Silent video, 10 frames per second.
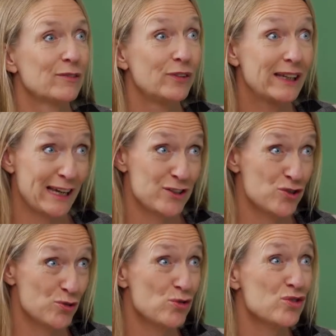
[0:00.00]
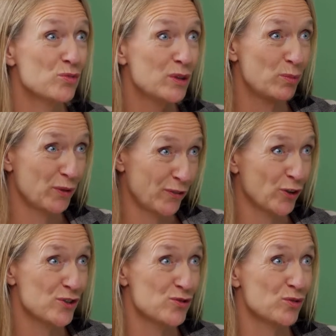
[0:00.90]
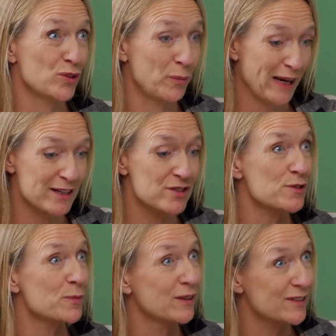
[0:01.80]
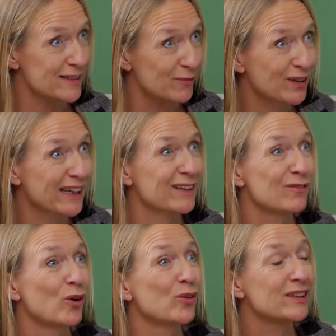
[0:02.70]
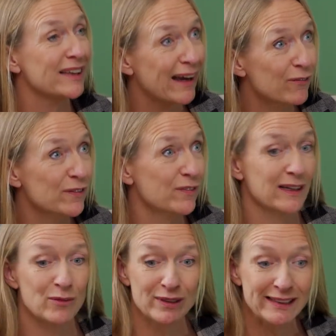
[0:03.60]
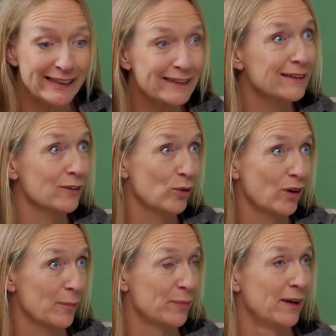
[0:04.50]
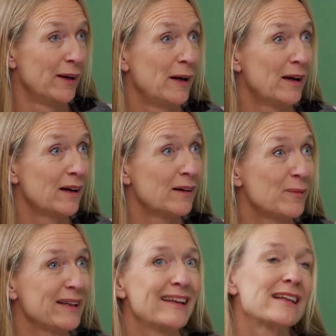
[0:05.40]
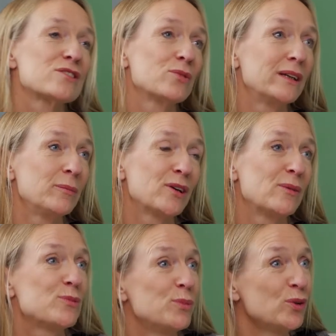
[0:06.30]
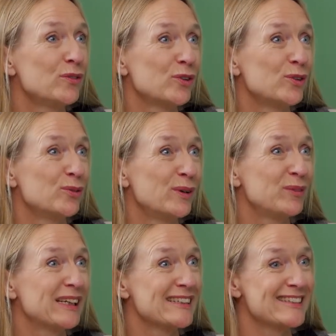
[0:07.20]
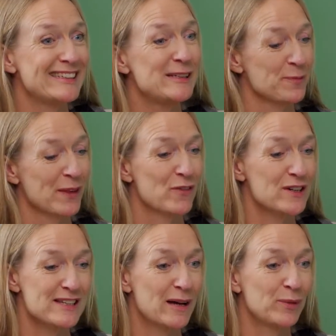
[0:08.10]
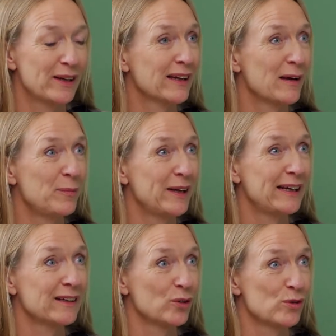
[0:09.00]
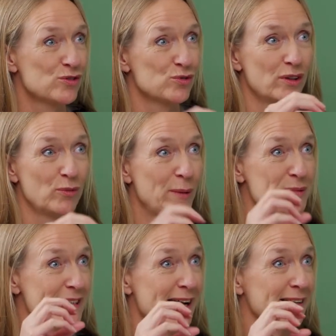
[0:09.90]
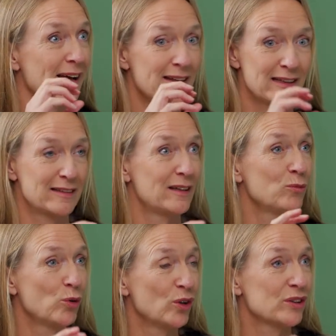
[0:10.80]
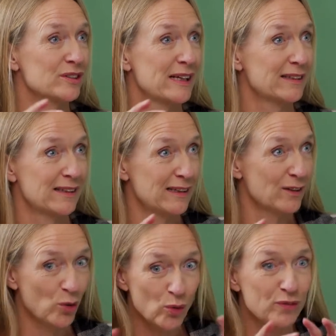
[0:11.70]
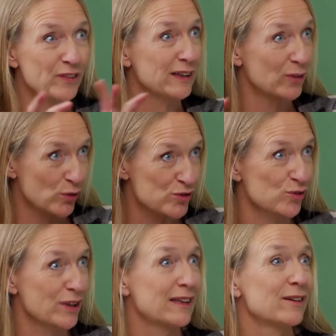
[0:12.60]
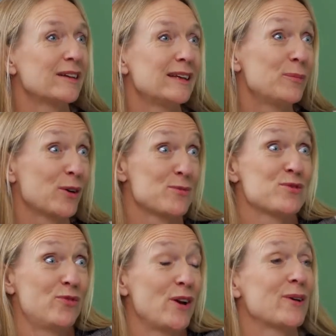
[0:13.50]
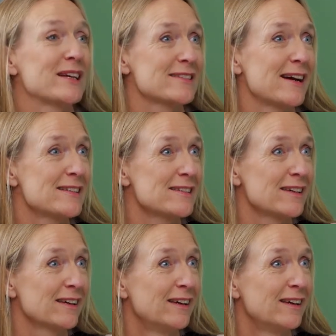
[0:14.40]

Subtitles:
if we can choose, we prefer to do the packages, because then we get involved in everything and we link it all up. Mm-hmm. And that's when it becomes beautiful. When we can see, for example, a campaign goes to a website that then works and the whole thing goes together, then it becomes very exciting